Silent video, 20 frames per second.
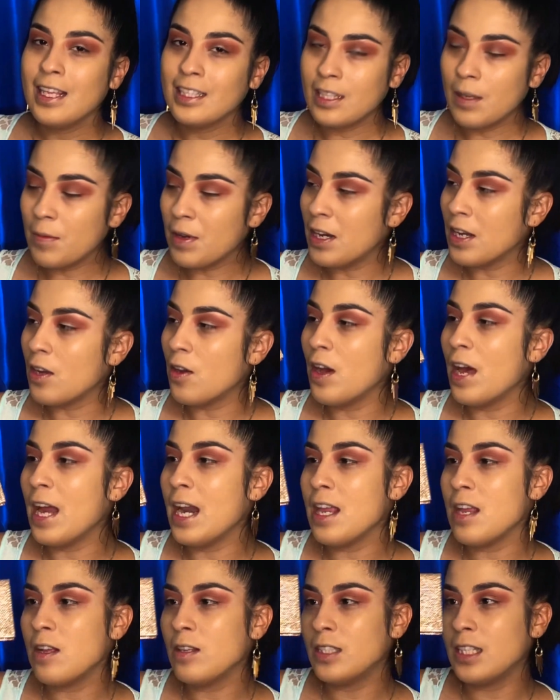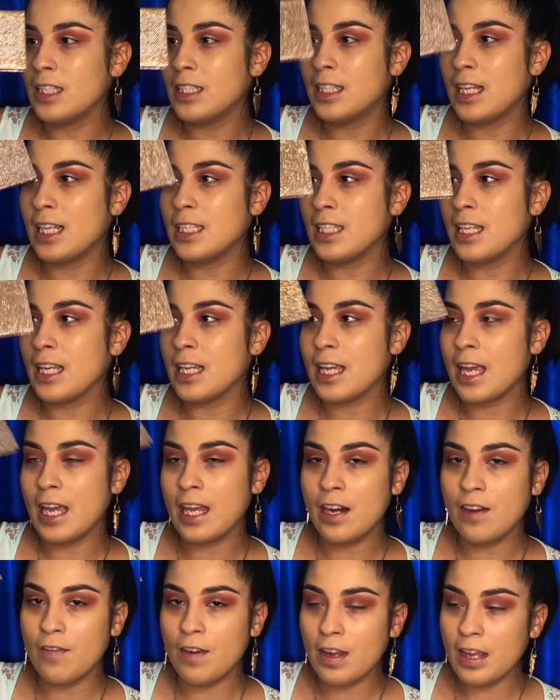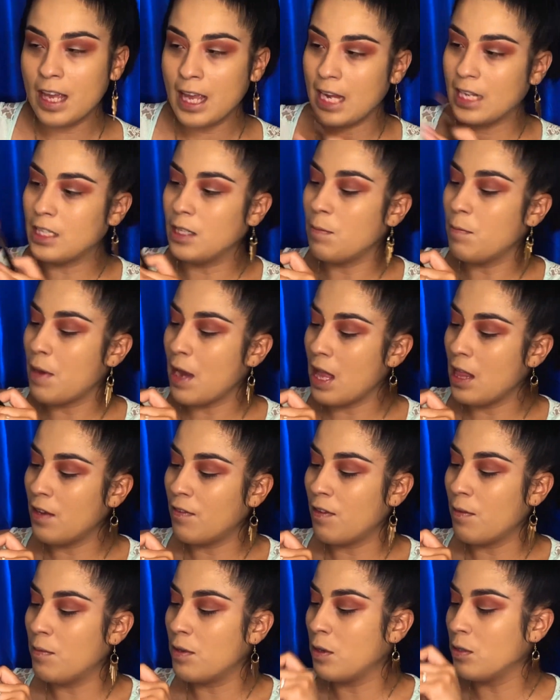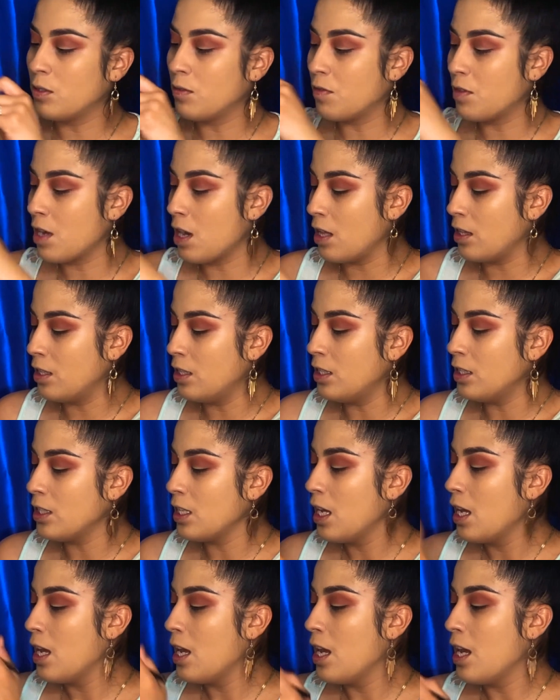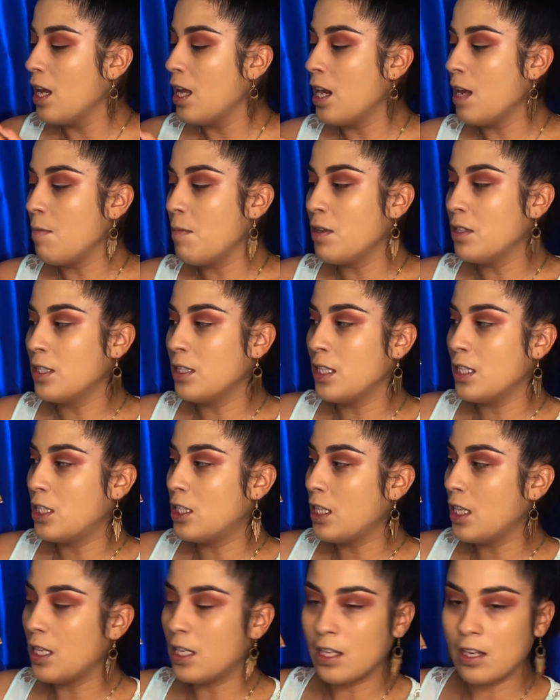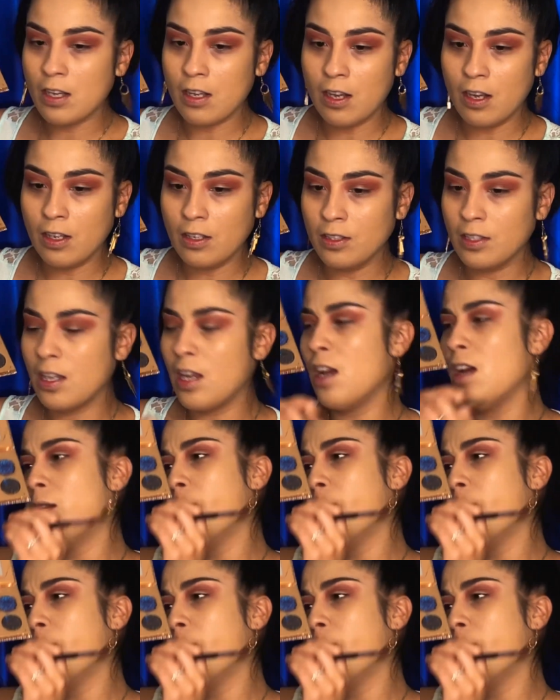So I'm going to go ahead and use this Desi and Katie Francation palette from Dose of Colors, and I'm using this shade called